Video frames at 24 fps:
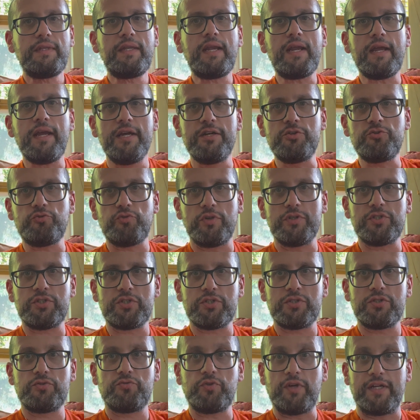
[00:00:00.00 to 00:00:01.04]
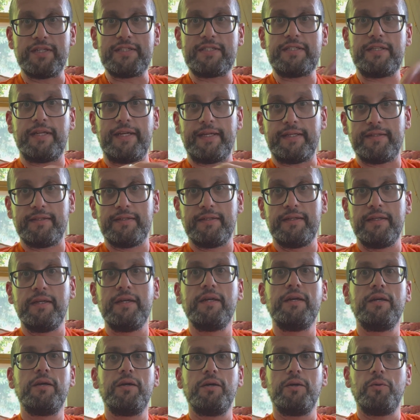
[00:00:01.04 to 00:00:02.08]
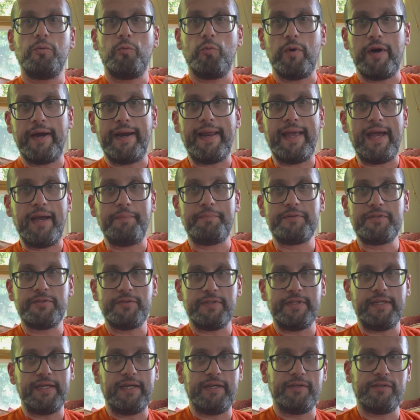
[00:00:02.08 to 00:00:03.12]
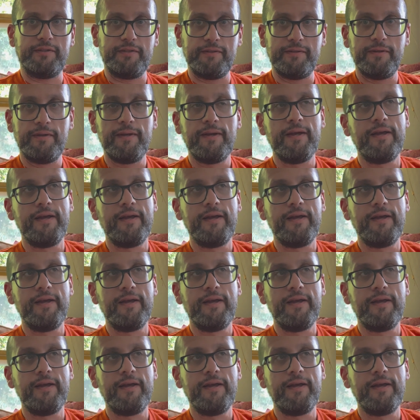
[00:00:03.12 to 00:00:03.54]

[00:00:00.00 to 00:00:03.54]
and translate one app to the other,